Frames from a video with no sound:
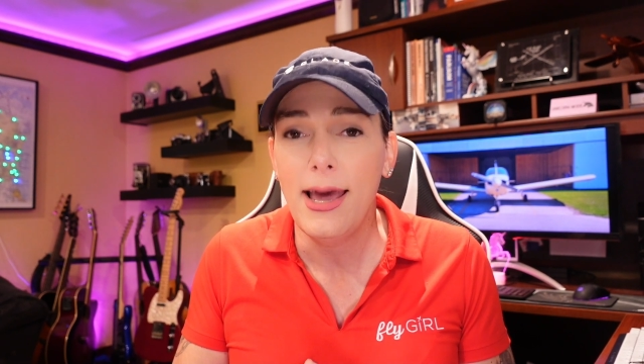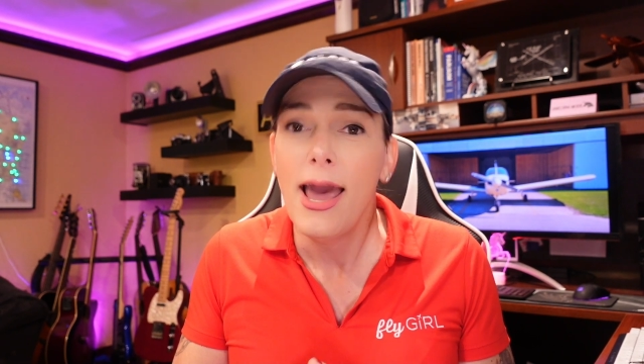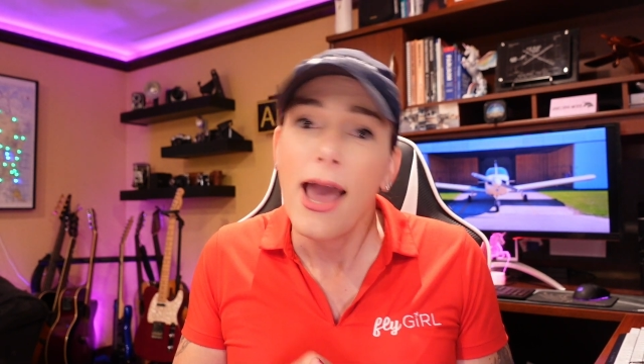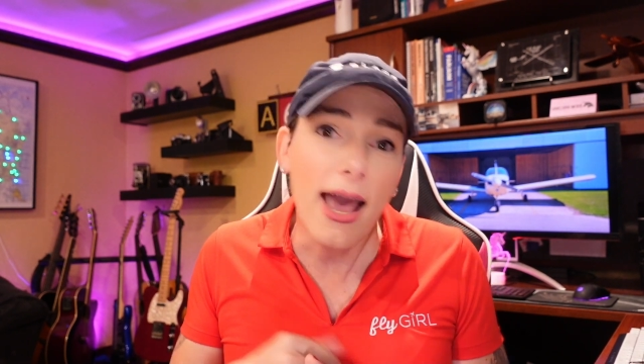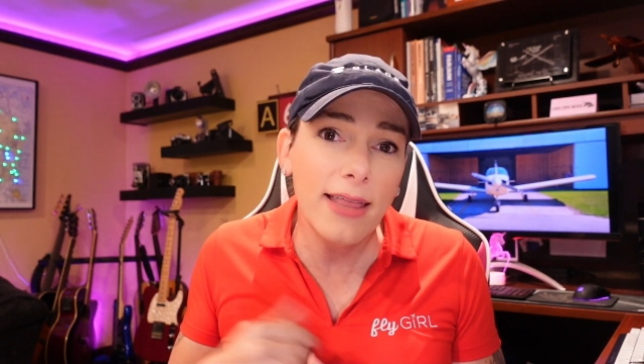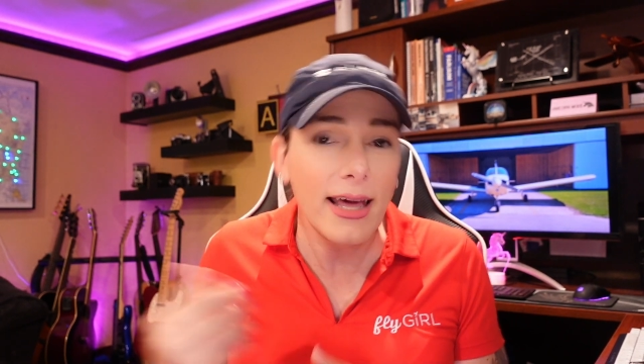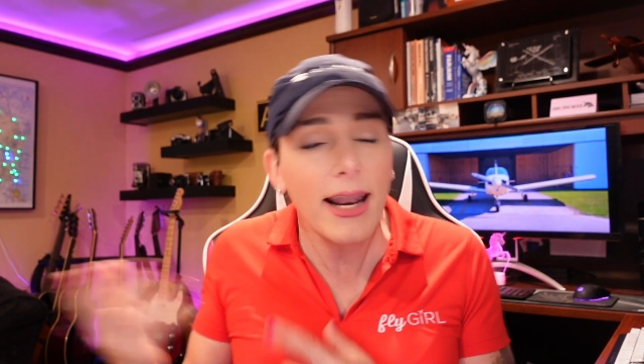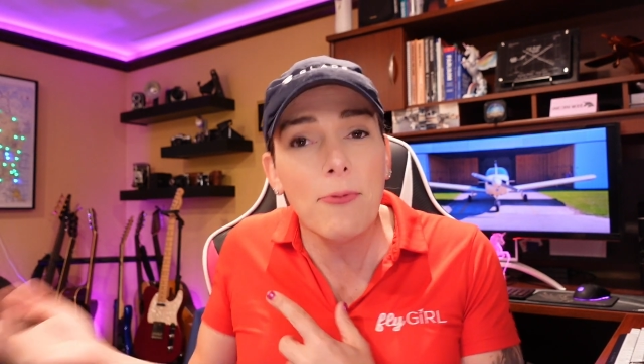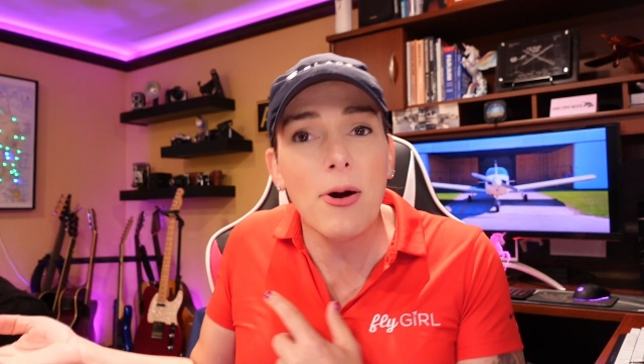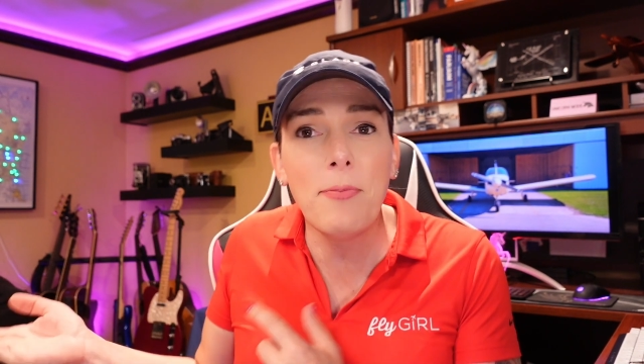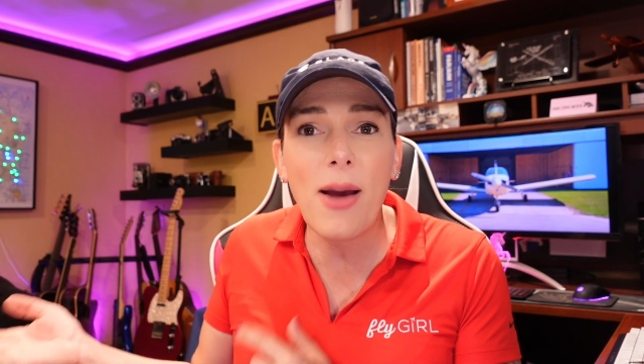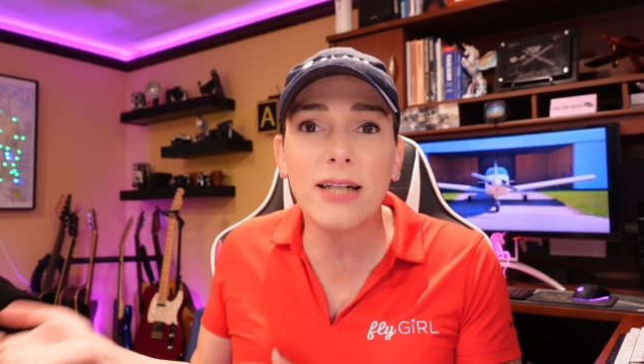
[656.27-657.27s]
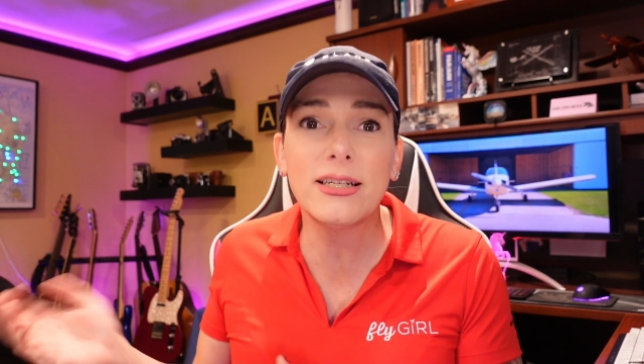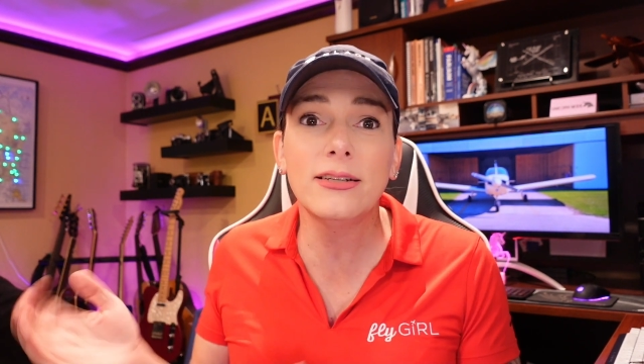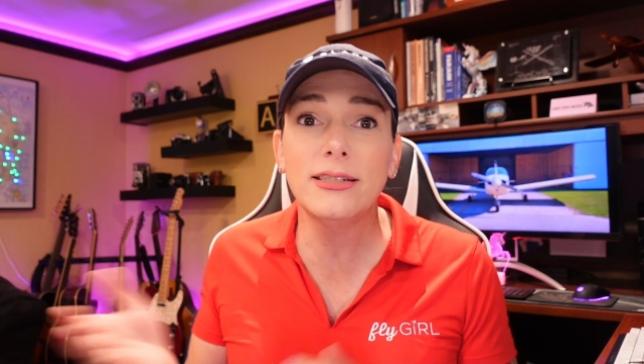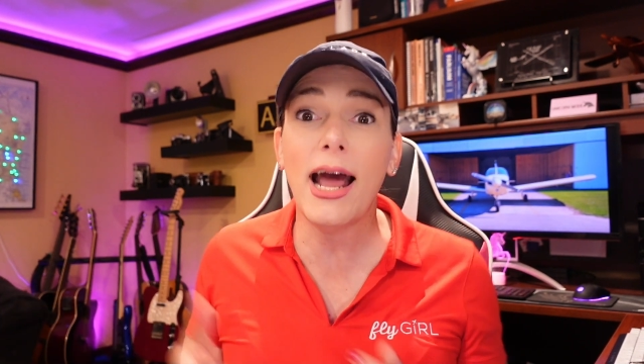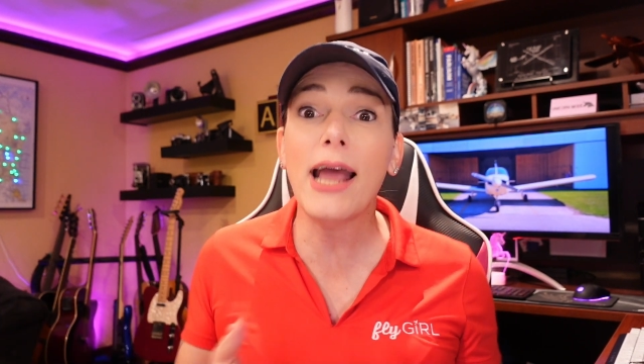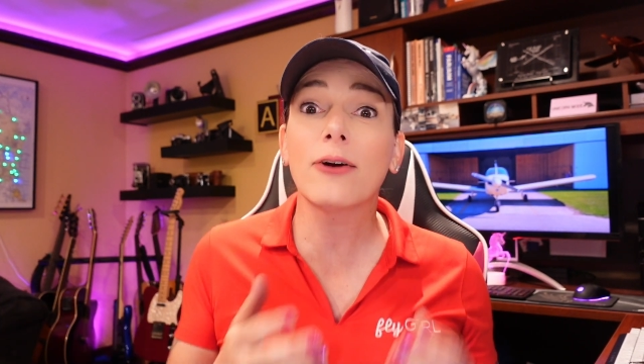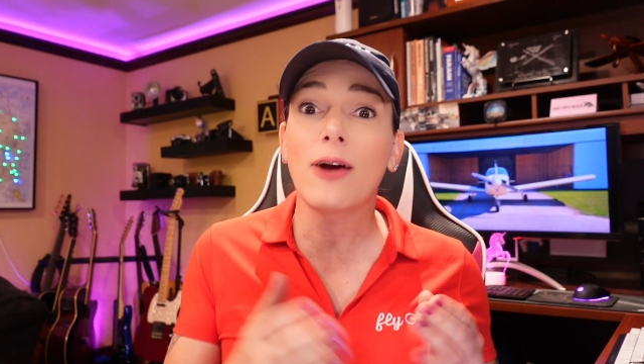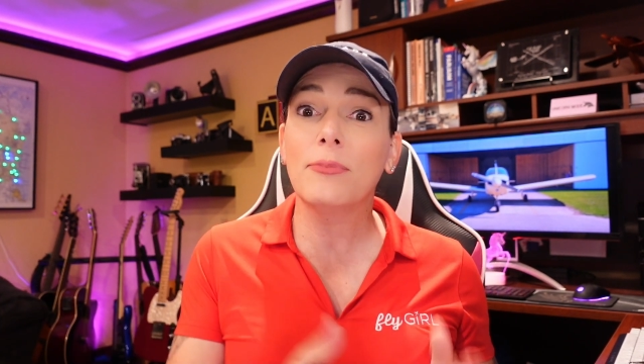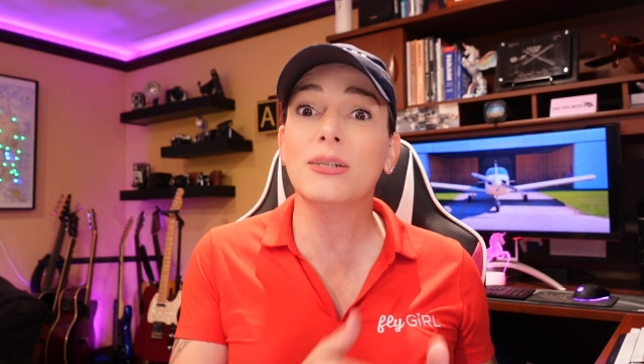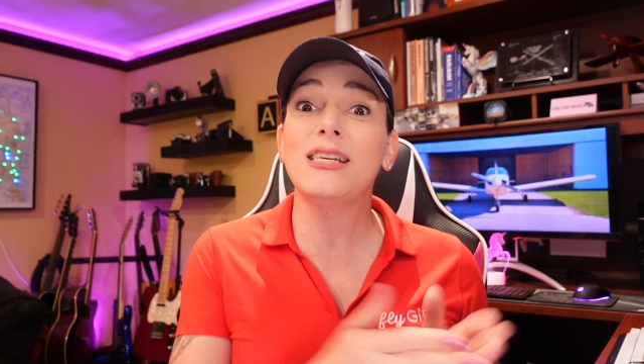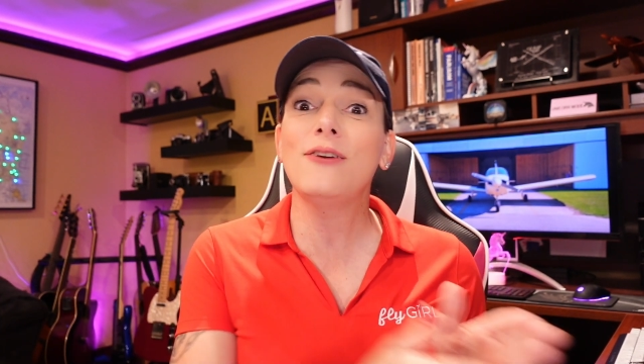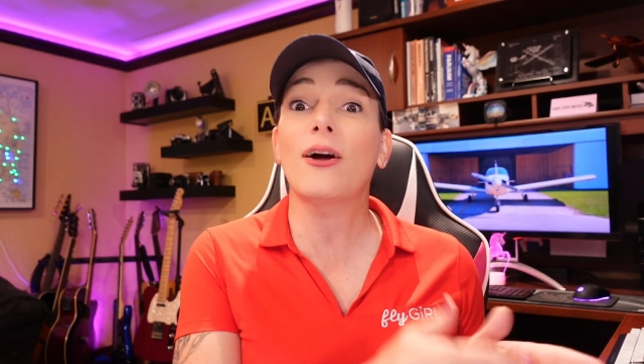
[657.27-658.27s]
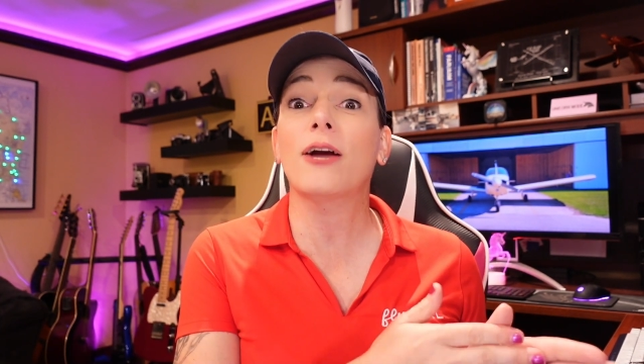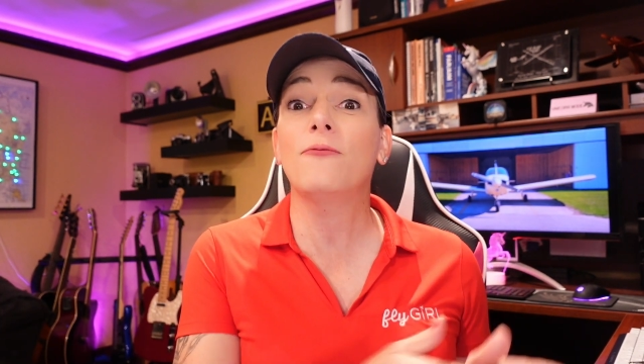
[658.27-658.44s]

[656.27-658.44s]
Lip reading: And then I went back to the diagram to see if I could